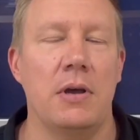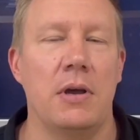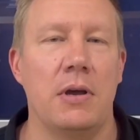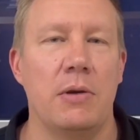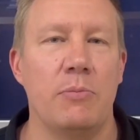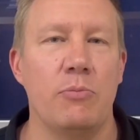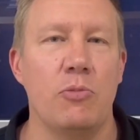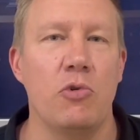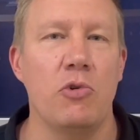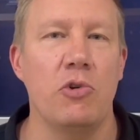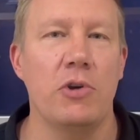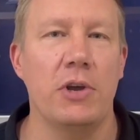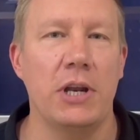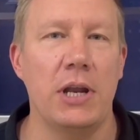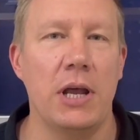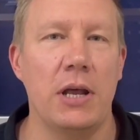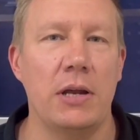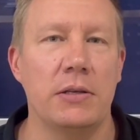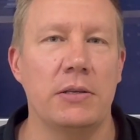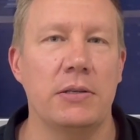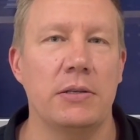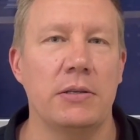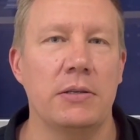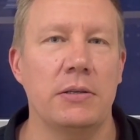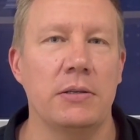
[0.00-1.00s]
I'm Morgan
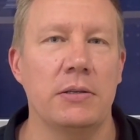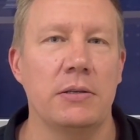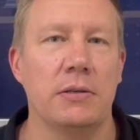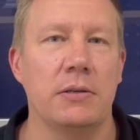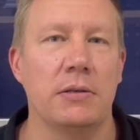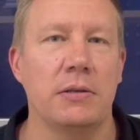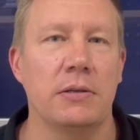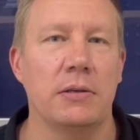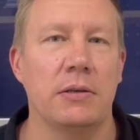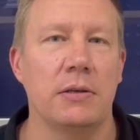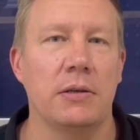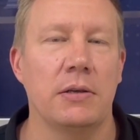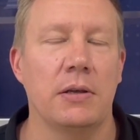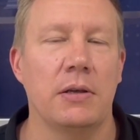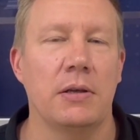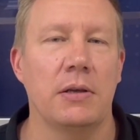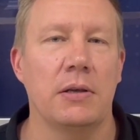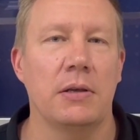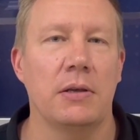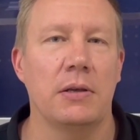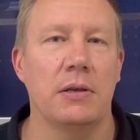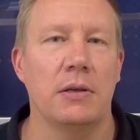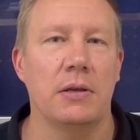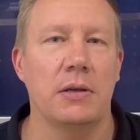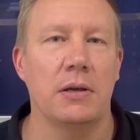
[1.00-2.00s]
Addison.
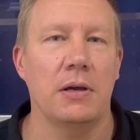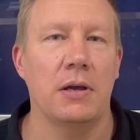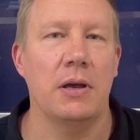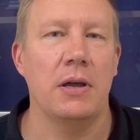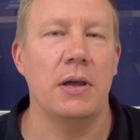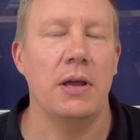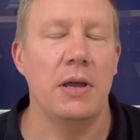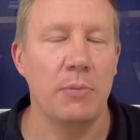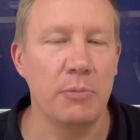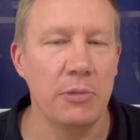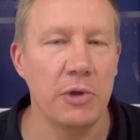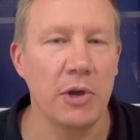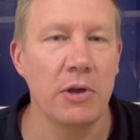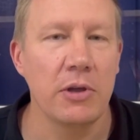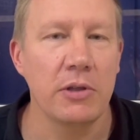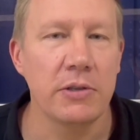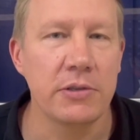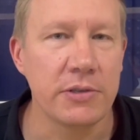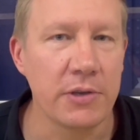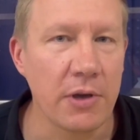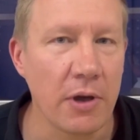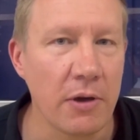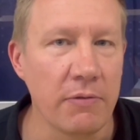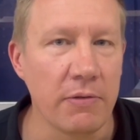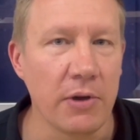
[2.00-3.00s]
I am going
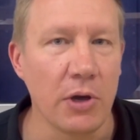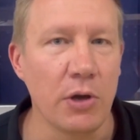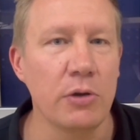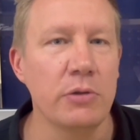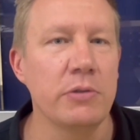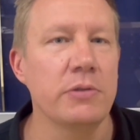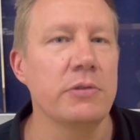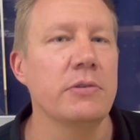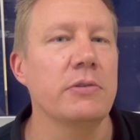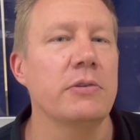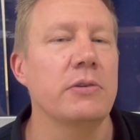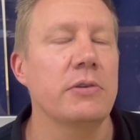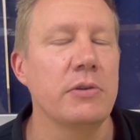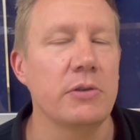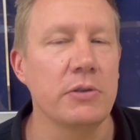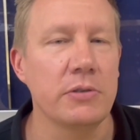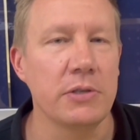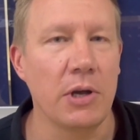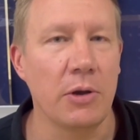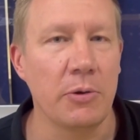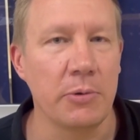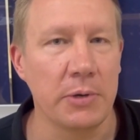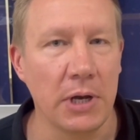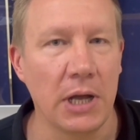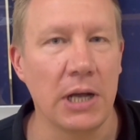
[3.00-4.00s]
to go vote because
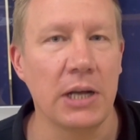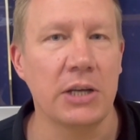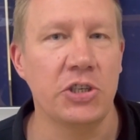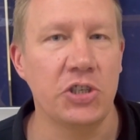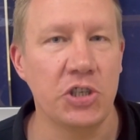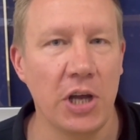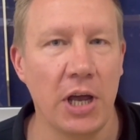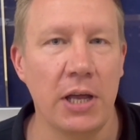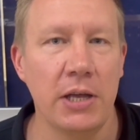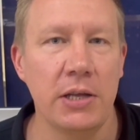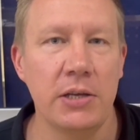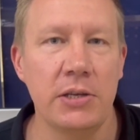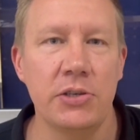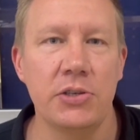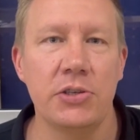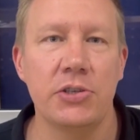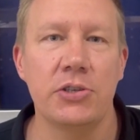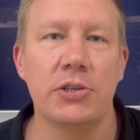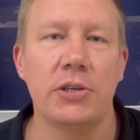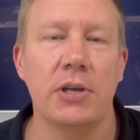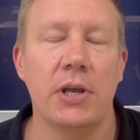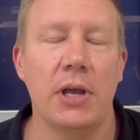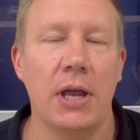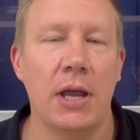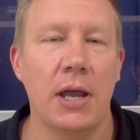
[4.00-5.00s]
I would like
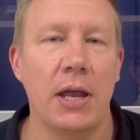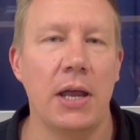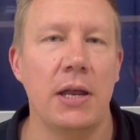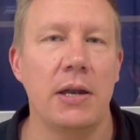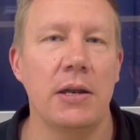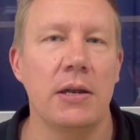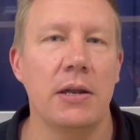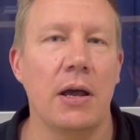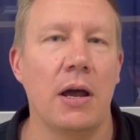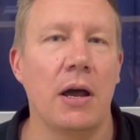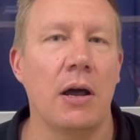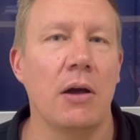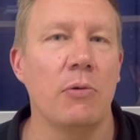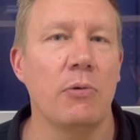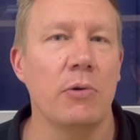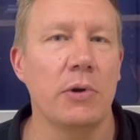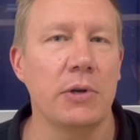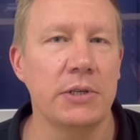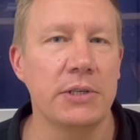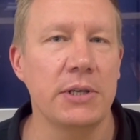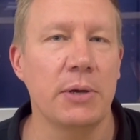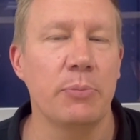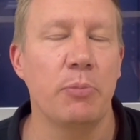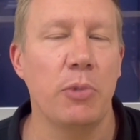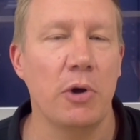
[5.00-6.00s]
change and I
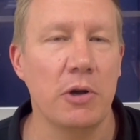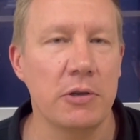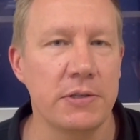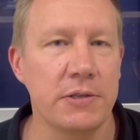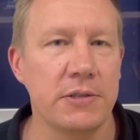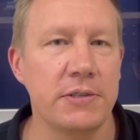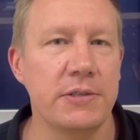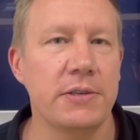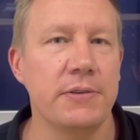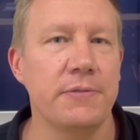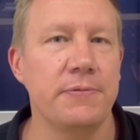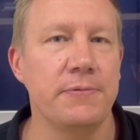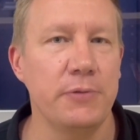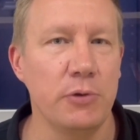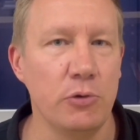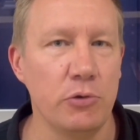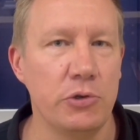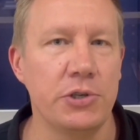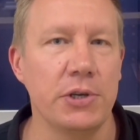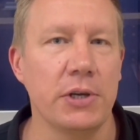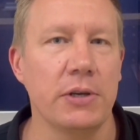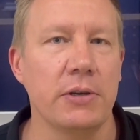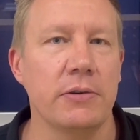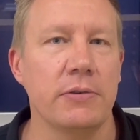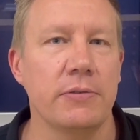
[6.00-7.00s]
want a positive
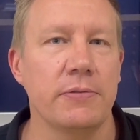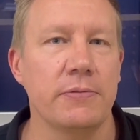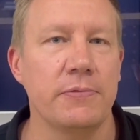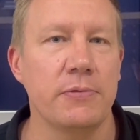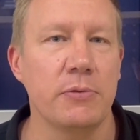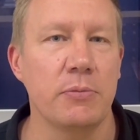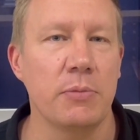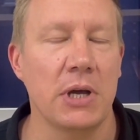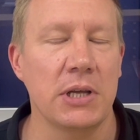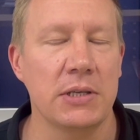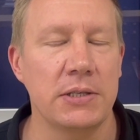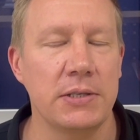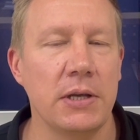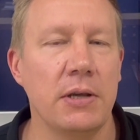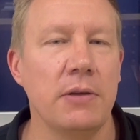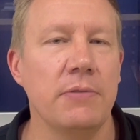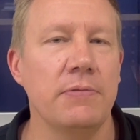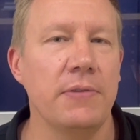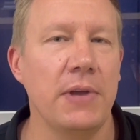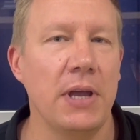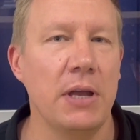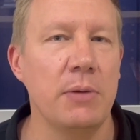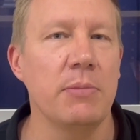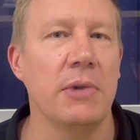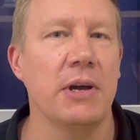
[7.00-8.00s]
future for
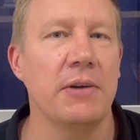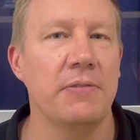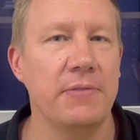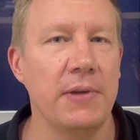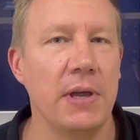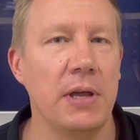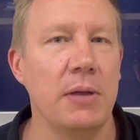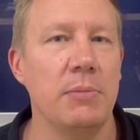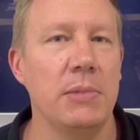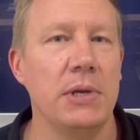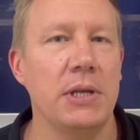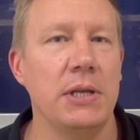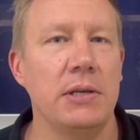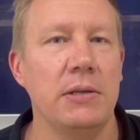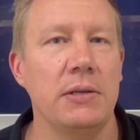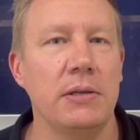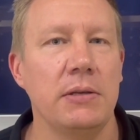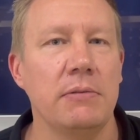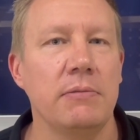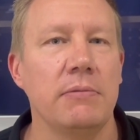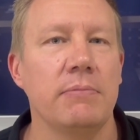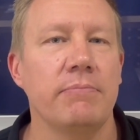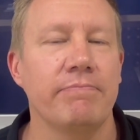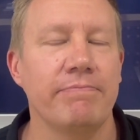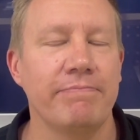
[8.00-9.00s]
myself and my family.
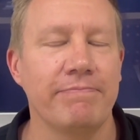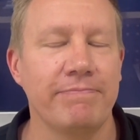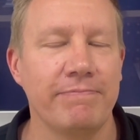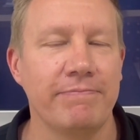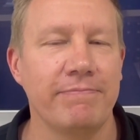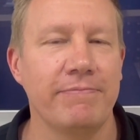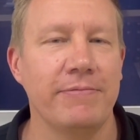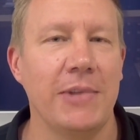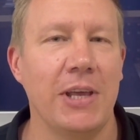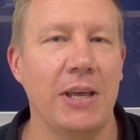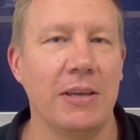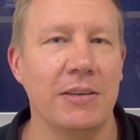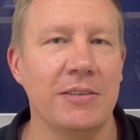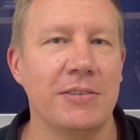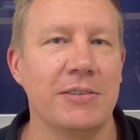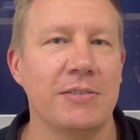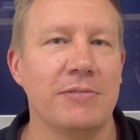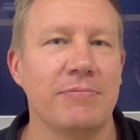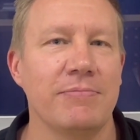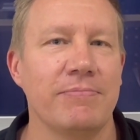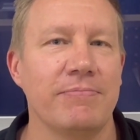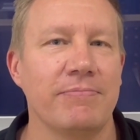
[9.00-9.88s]
Thanks.